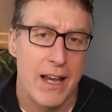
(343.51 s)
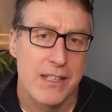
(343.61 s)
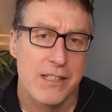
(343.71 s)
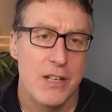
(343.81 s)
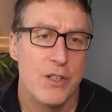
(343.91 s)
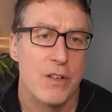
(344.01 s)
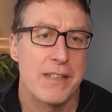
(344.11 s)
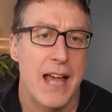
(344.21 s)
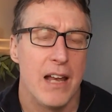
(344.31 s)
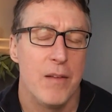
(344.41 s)
Assess your
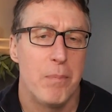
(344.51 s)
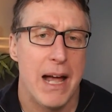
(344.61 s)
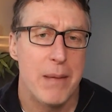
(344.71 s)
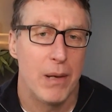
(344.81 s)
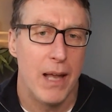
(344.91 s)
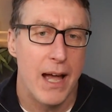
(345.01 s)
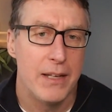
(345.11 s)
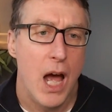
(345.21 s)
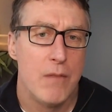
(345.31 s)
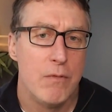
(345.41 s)
talent
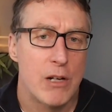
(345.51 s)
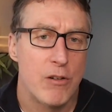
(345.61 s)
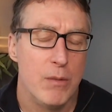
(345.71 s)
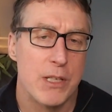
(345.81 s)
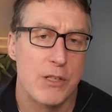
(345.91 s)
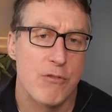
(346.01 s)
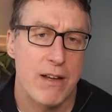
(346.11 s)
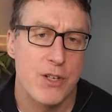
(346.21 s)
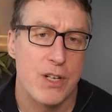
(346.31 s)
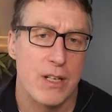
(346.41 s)
pipeline and recruitment
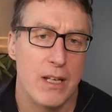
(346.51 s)
strategy.